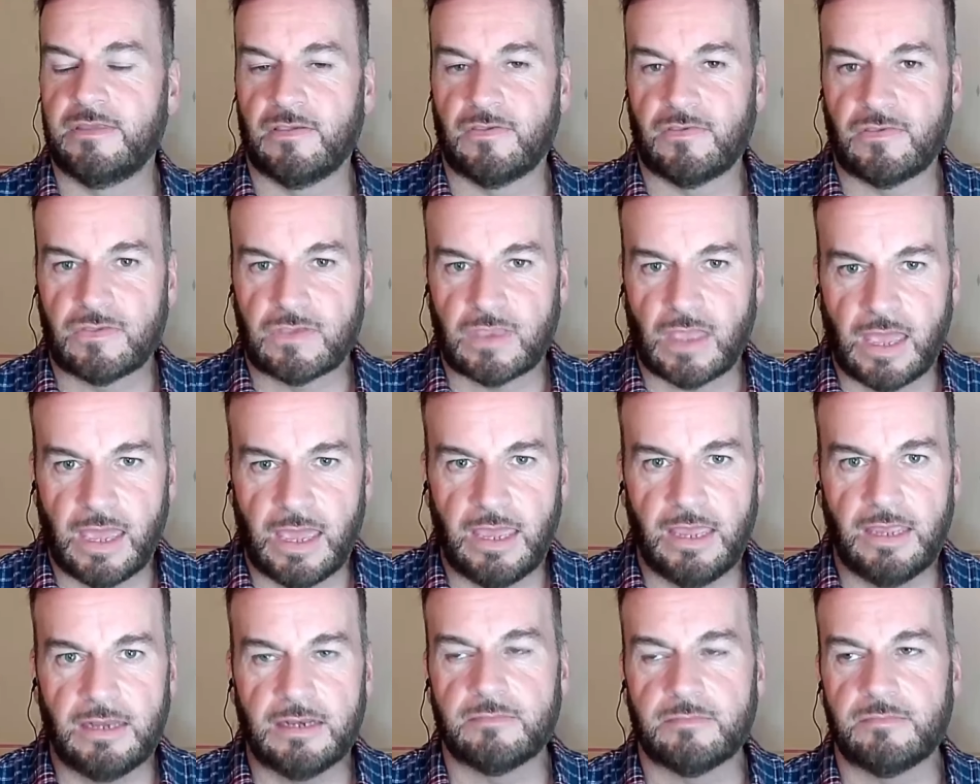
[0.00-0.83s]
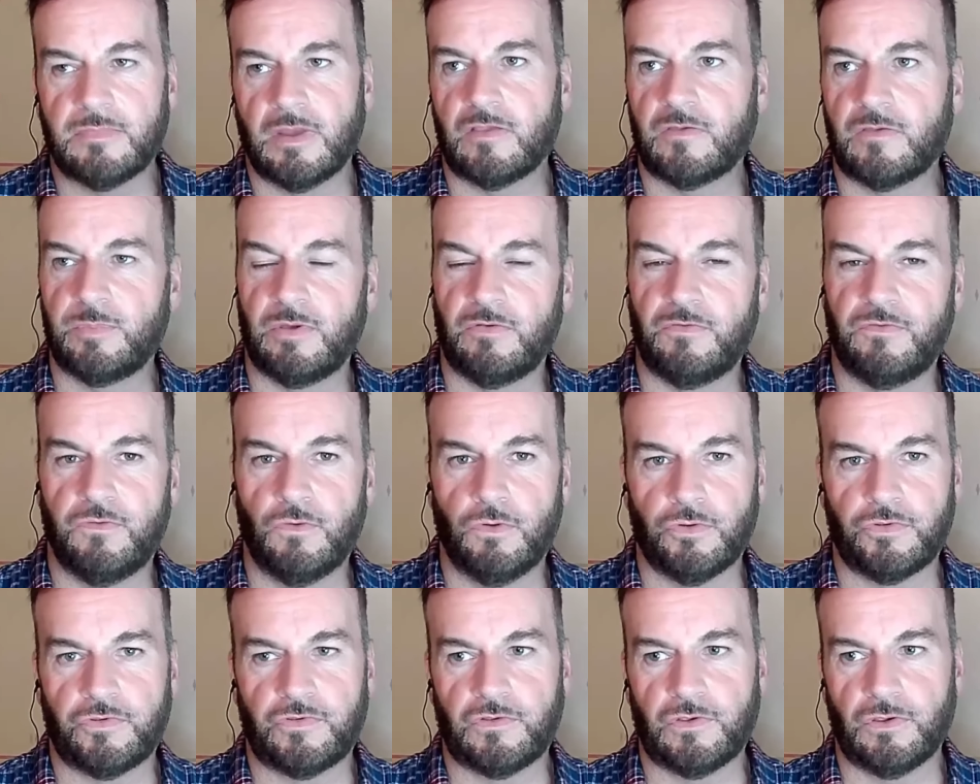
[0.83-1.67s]
disdain and must be
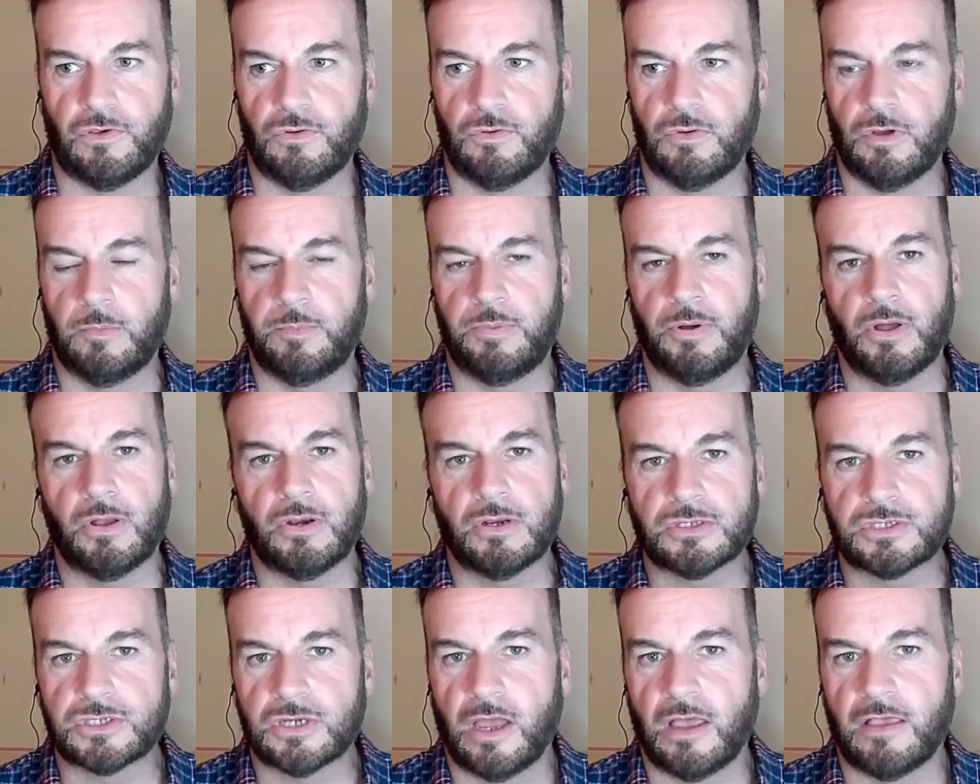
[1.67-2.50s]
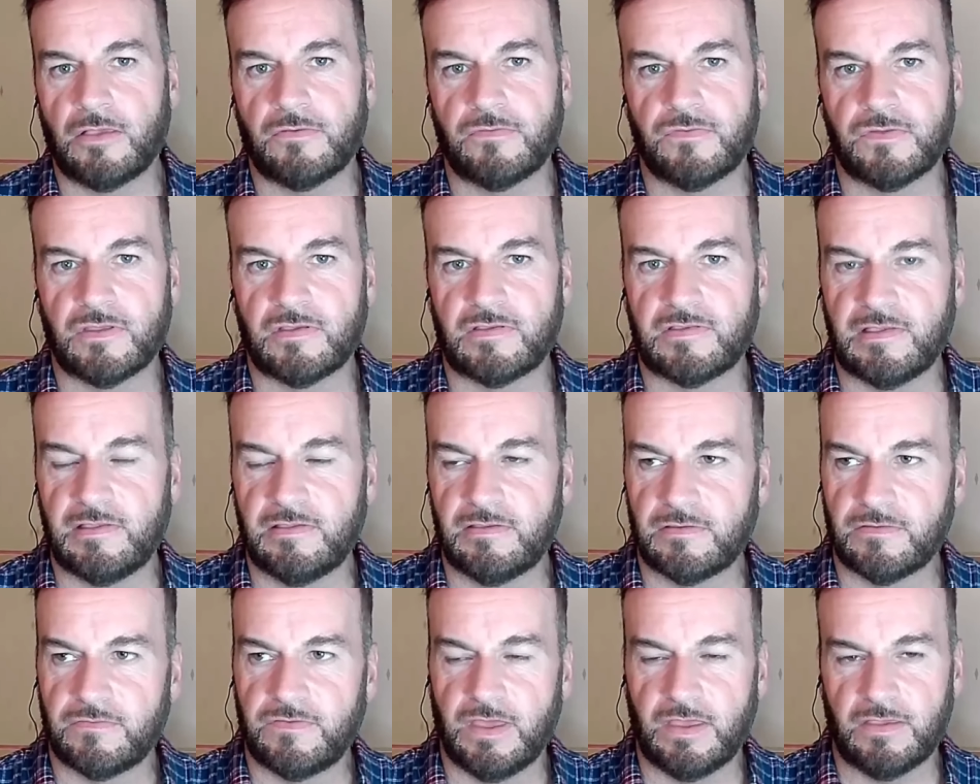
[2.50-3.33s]
forced to apologize for the
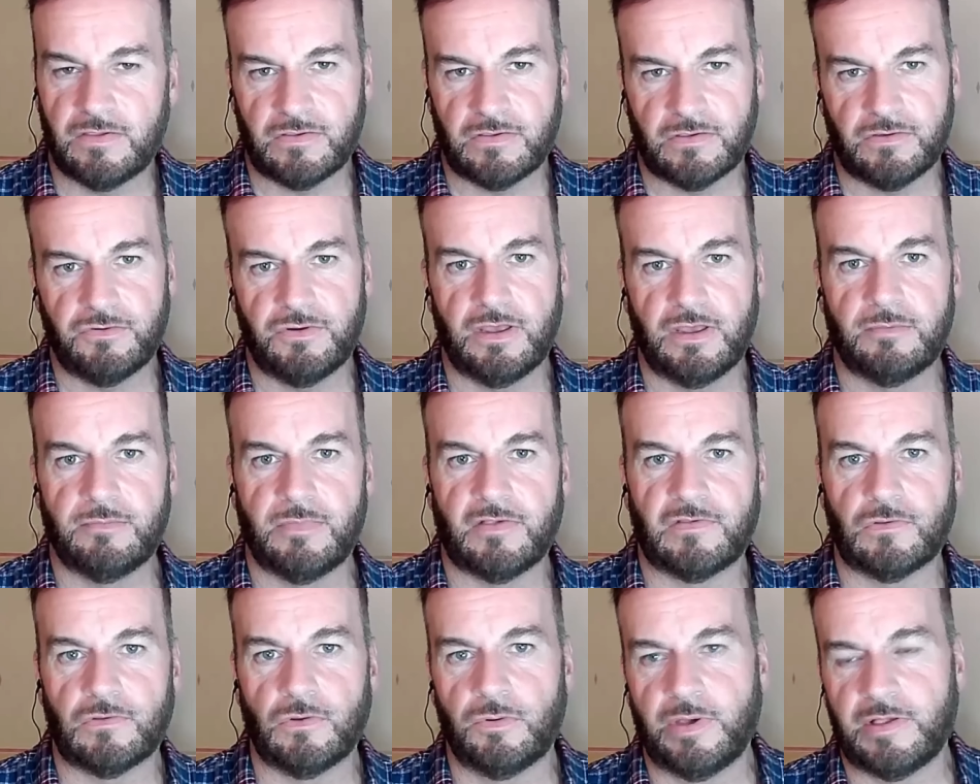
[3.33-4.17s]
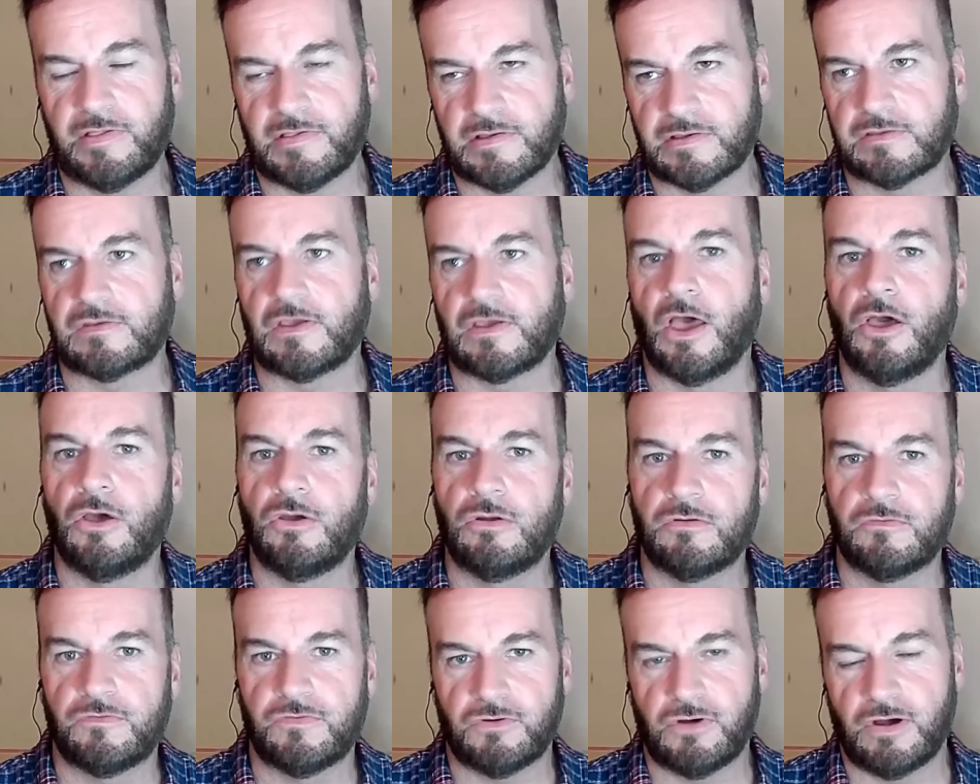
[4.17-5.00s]
sins of history and must always
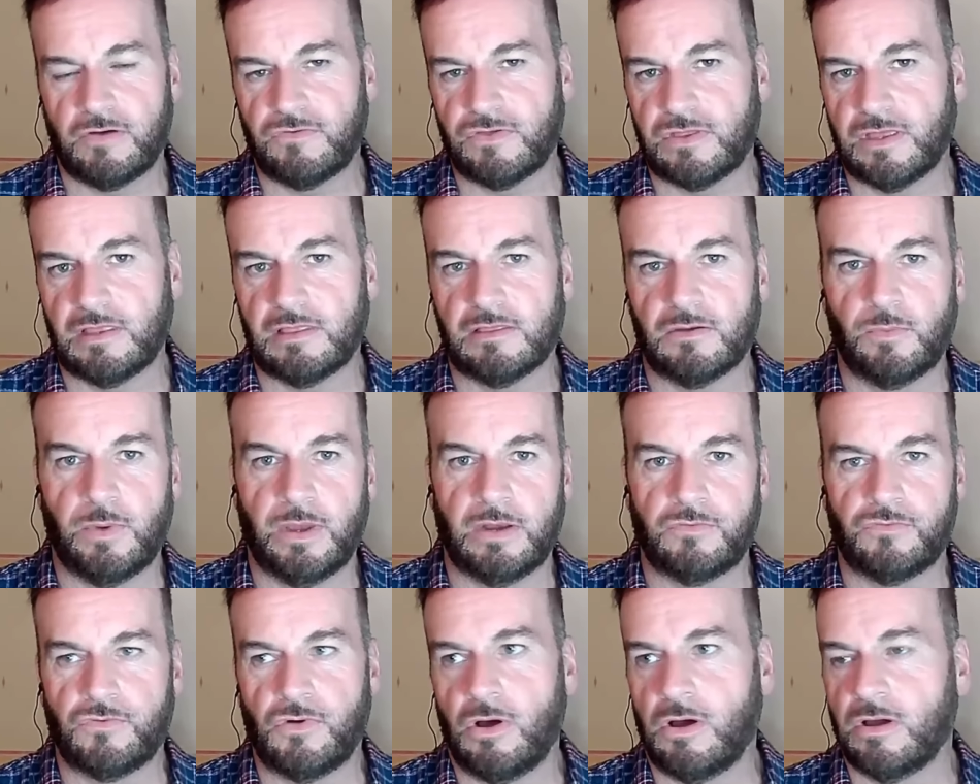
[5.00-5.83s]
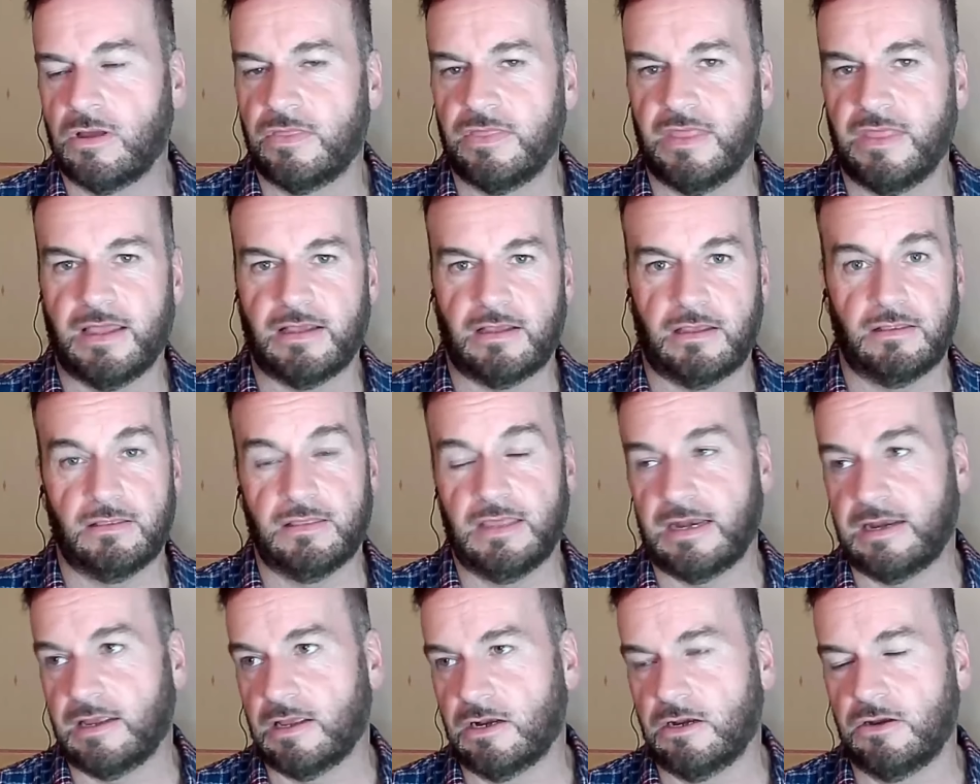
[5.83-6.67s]
atone for everything that went wrong. And
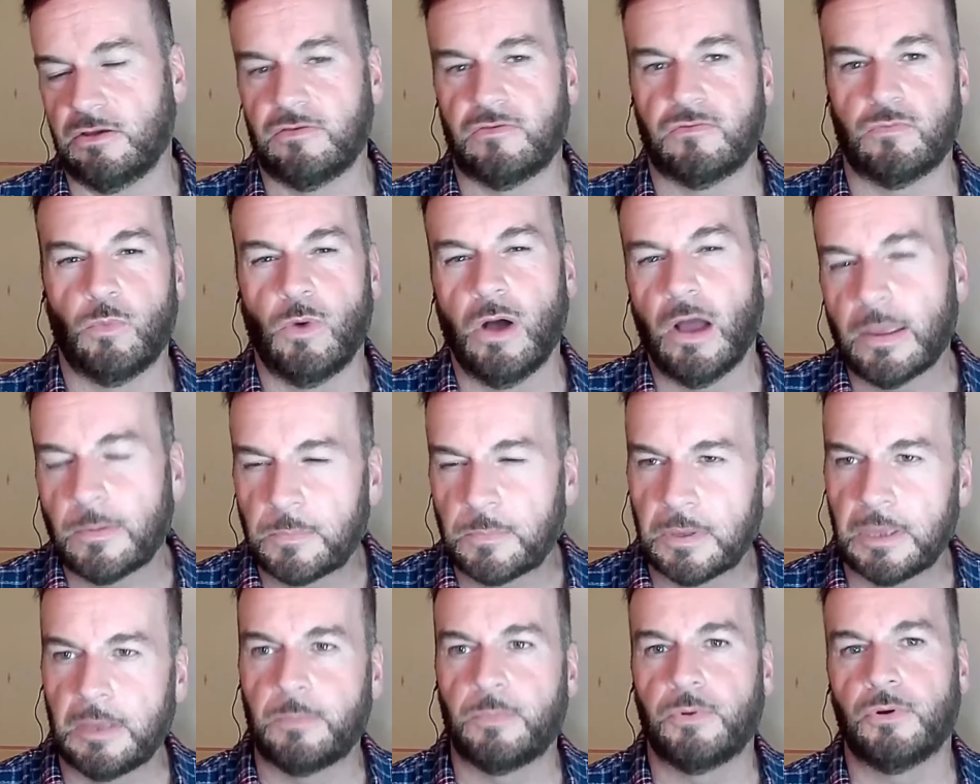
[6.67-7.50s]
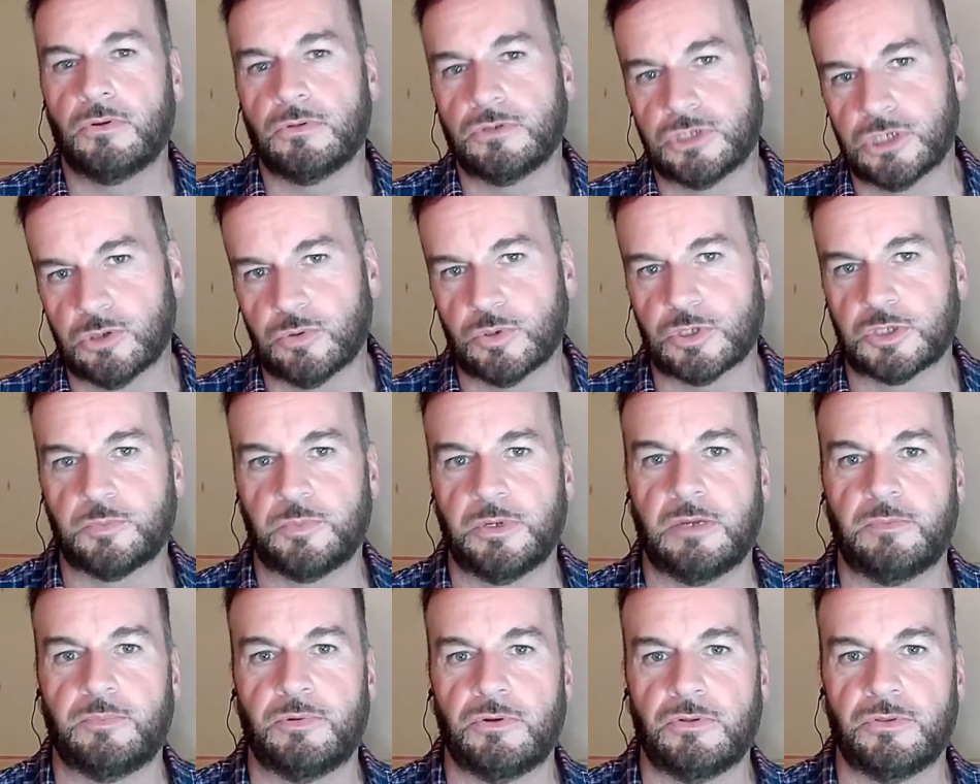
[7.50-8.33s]
that includes white people, Jewish
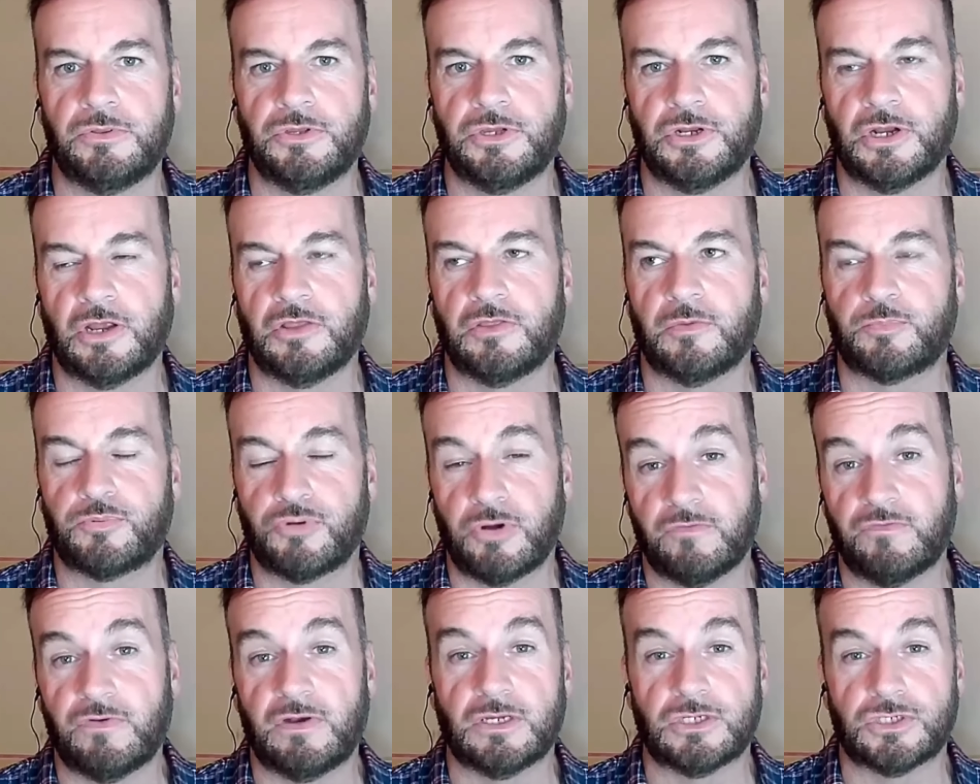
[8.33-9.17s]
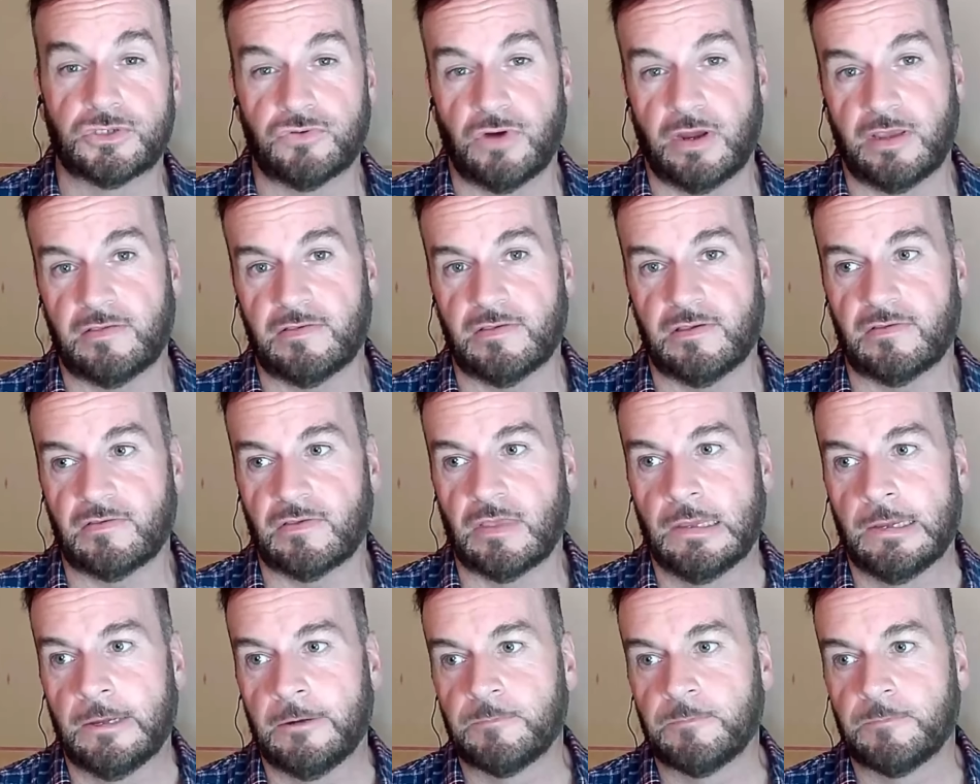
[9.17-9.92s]
people, you know, the privileged races.